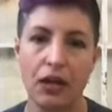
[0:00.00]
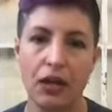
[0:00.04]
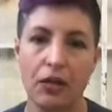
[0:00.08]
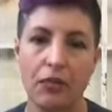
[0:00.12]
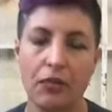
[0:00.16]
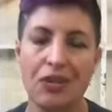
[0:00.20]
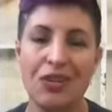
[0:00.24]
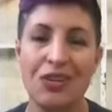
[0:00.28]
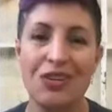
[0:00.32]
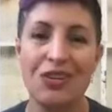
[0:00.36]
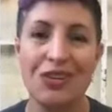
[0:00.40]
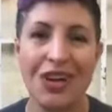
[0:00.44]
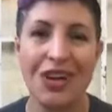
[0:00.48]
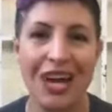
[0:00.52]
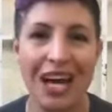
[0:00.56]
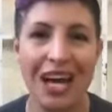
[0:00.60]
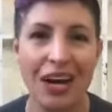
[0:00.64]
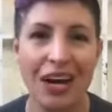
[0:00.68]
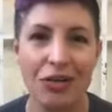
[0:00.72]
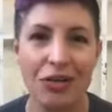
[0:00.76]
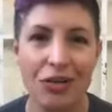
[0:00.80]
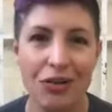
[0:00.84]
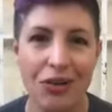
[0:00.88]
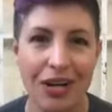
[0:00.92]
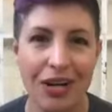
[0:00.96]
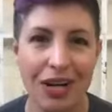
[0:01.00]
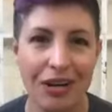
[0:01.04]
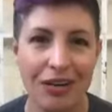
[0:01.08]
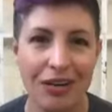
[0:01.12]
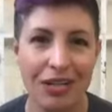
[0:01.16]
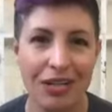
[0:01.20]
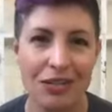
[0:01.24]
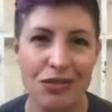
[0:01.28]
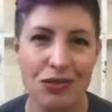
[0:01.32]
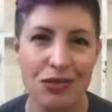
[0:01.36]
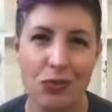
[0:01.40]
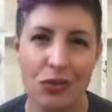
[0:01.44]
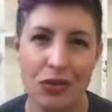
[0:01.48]
You know how your hair
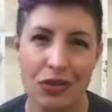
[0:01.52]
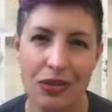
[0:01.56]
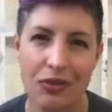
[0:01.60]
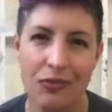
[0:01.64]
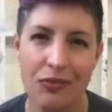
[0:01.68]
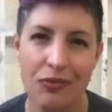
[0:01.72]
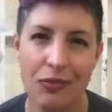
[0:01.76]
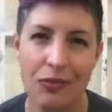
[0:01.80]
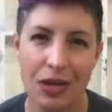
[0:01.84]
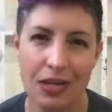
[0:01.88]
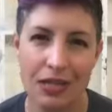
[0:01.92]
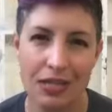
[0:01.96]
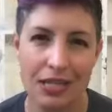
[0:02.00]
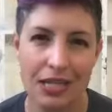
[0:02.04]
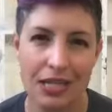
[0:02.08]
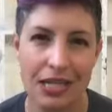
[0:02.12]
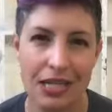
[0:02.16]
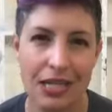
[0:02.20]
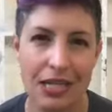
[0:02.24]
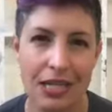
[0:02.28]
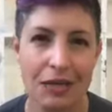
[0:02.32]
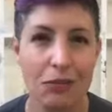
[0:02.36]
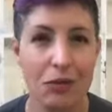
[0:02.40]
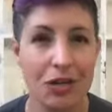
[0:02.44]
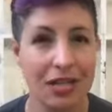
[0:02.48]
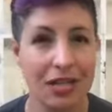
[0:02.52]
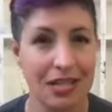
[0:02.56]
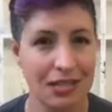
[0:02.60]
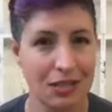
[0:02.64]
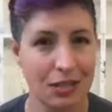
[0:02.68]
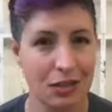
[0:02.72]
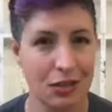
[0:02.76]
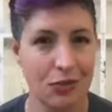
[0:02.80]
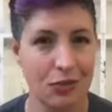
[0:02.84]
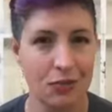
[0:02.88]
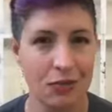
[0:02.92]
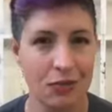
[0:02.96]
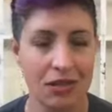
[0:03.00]
gets really fuzzy when it's
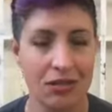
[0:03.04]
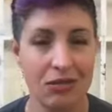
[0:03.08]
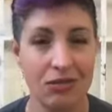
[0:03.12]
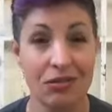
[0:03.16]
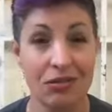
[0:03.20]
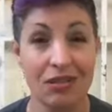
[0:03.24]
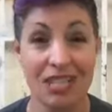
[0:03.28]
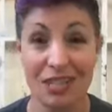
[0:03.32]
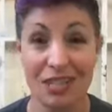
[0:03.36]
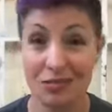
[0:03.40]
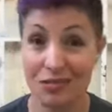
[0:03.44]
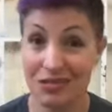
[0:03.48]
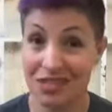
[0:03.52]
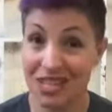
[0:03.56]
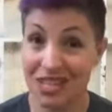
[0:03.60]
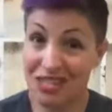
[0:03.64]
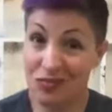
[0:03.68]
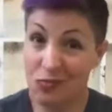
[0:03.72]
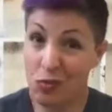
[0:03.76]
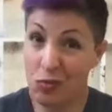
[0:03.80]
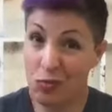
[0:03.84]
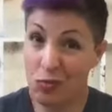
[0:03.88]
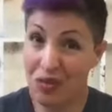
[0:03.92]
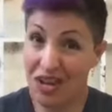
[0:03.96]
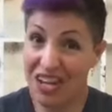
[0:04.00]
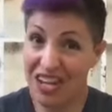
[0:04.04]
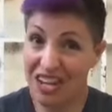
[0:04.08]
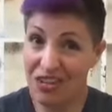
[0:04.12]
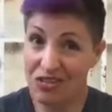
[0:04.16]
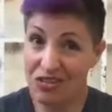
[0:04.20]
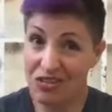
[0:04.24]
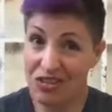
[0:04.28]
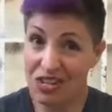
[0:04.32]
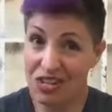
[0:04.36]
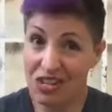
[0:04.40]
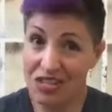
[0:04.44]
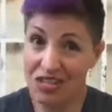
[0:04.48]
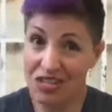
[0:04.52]
humid, or at least that's what my hair
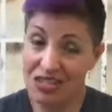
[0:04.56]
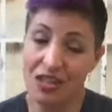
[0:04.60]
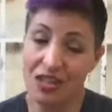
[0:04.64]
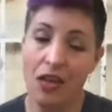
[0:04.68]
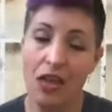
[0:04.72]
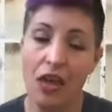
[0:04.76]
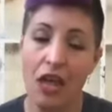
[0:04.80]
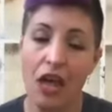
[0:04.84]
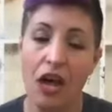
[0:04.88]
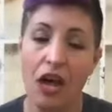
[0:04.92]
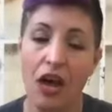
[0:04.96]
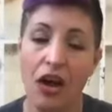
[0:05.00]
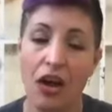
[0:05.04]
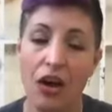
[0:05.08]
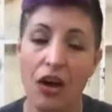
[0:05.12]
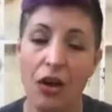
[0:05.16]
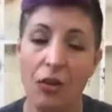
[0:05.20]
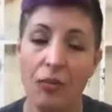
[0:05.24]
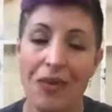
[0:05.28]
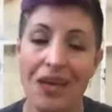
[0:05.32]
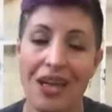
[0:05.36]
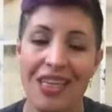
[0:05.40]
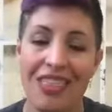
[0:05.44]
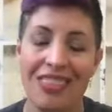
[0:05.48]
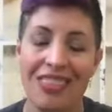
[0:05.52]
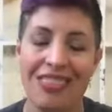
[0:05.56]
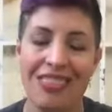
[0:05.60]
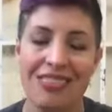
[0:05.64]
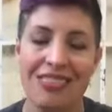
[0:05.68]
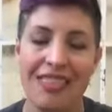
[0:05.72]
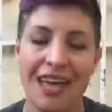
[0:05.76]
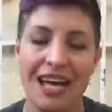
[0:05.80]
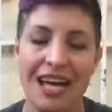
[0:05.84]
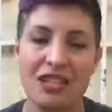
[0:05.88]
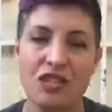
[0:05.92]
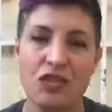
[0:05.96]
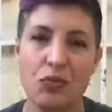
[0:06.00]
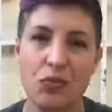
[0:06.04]
does?
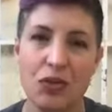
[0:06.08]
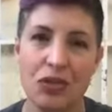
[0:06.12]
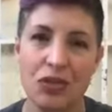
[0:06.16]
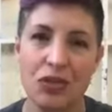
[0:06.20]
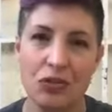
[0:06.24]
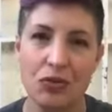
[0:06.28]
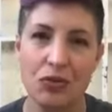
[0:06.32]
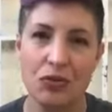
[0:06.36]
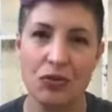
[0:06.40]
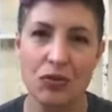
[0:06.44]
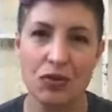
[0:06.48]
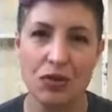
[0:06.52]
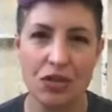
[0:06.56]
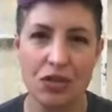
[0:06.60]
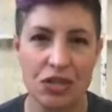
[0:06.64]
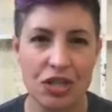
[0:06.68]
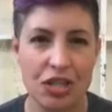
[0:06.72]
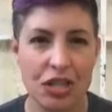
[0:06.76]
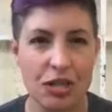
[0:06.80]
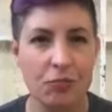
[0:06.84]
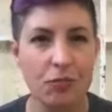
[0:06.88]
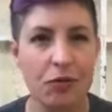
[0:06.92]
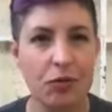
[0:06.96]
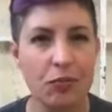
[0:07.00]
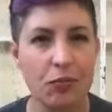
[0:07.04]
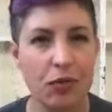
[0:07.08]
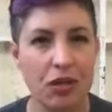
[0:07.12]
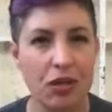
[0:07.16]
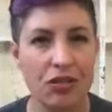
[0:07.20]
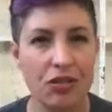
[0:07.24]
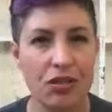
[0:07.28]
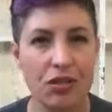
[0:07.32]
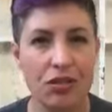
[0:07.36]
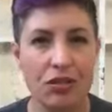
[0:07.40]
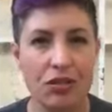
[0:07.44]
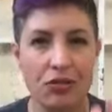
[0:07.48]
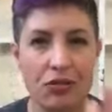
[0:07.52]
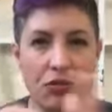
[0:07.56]
That's what those cheaper
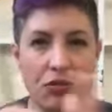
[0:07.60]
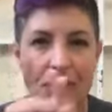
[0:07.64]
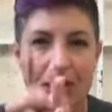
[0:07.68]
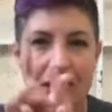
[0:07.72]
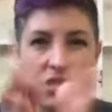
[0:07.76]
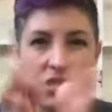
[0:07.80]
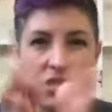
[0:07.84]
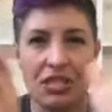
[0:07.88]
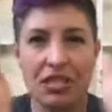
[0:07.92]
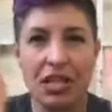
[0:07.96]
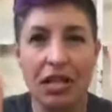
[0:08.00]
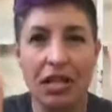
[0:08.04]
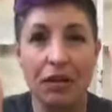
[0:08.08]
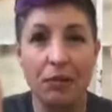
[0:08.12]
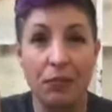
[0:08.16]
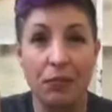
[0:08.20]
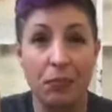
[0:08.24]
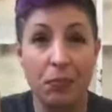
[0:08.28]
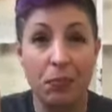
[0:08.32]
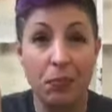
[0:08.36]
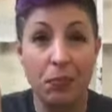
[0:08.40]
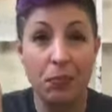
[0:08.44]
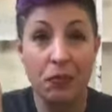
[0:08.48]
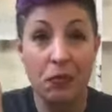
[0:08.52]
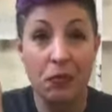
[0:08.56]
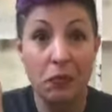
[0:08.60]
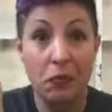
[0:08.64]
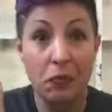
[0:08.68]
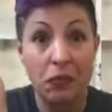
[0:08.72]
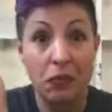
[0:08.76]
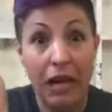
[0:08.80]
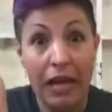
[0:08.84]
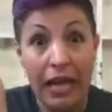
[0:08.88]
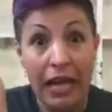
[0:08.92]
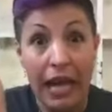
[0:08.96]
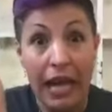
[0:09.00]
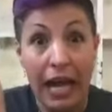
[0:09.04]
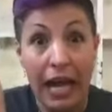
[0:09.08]
brushes do. They just kind of
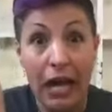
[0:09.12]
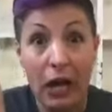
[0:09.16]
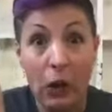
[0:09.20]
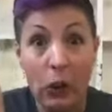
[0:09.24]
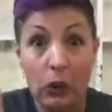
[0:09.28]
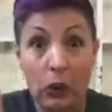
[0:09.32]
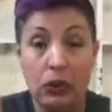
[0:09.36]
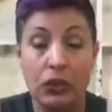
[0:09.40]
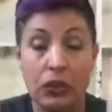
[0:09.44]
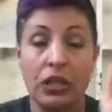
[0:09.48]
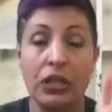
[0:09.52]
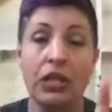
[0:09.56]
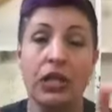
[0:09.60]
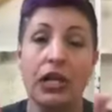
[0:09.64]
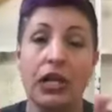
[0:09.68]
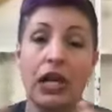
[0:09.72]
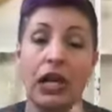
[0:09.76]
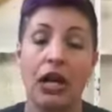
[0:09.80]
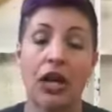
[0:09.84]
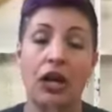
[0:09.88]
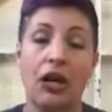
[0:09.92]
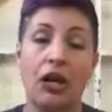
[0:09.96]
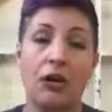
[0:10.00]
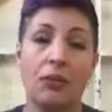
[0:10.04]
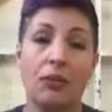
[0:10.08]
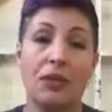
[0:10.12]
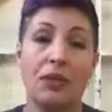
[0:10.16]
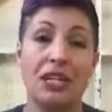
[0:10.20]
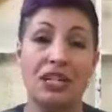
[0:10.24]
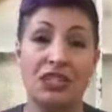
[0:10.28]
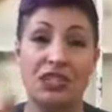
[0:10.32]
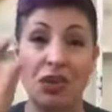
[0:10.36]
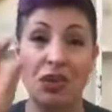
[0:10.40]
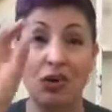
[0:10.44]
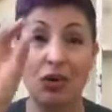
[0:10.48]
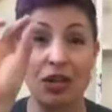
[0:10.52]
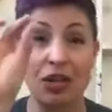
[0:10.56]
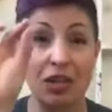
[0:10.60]
splay out, and it's
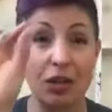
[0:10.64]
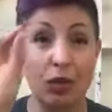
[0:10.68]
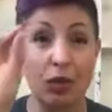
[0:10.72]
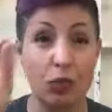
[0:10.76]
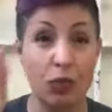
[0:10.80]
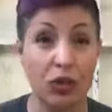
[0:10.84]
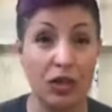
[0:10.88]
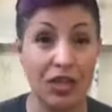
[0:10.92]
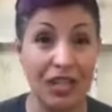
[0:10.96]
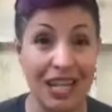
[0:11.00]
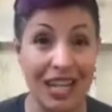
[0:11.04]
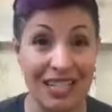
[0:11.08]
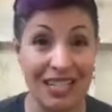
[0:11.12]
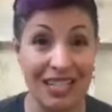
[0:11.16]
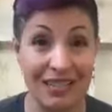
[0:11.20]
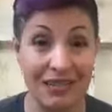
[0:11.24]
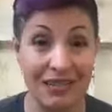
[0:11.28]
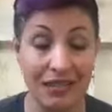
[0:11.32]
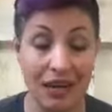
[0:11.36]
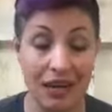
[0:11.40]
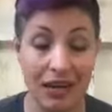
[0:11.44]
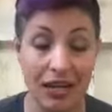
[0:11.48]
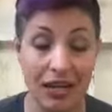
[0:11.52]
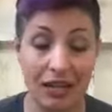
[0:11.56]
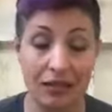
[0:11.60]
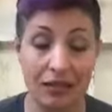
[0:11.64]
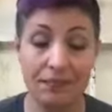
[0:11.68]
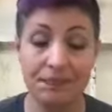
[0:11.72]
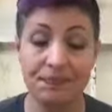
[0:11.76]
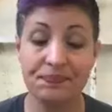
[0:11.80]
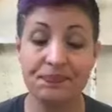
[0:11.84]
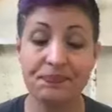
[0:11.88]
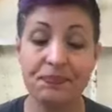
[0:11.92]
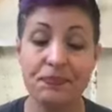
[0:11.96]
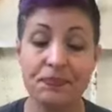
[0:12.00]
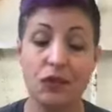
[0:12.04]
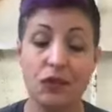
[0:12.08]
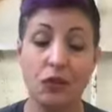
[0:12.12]
hard to get a really nice line.
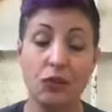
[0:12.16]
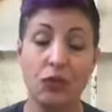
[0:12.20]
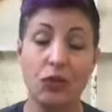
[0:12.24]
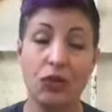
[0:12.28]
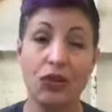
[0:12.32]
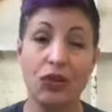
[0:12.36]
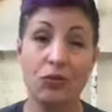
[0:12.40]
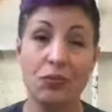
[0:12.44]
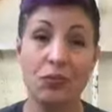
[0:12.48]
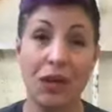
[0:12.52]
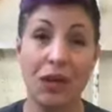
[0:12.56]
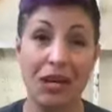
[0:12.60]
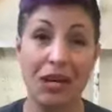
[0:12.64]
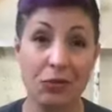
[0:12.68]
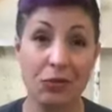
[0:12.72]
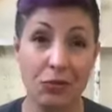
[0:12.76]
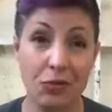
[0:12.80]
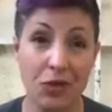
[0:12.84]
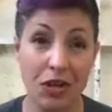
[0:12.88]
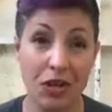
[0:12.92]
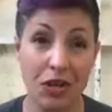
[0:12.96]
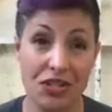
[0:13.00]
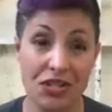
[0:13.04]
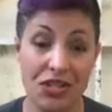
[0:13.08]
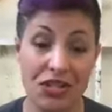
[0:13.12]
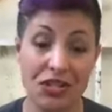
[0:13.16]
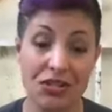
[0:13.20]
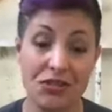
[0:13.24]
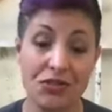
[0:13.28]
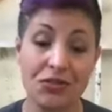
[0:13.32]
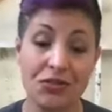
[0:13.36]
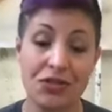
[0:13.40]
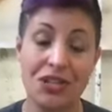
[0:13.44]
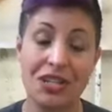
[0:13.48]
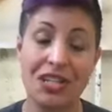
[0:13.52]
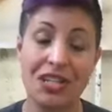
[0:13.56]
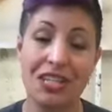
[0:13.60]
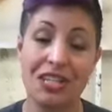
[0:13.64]
With the better brushes, you're
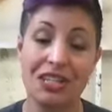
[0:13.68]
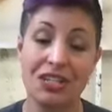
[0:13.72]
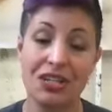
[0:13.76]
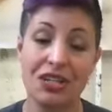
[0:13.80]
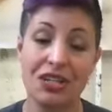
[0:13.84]
going to